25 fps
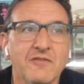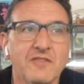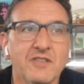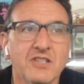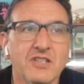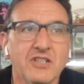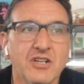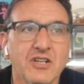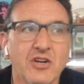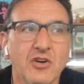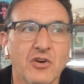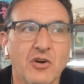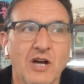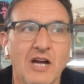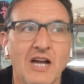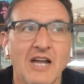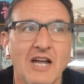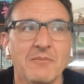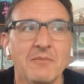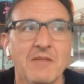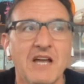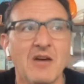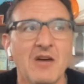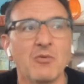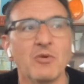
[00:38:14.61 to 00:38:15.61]
you know
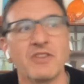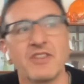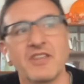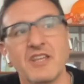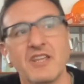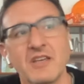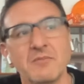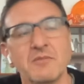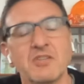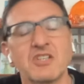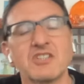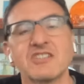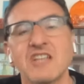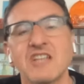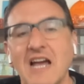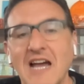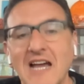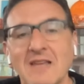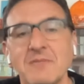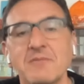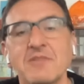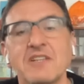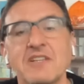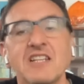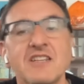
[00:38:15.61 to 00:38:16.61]
I'm not with him because
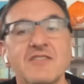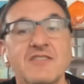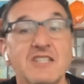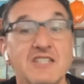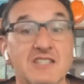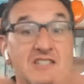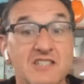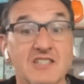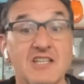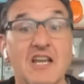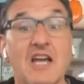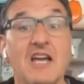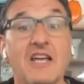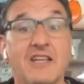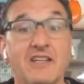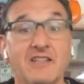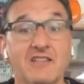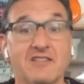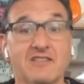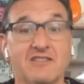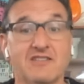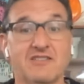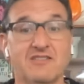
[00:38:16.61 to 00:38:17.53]
I believe in science,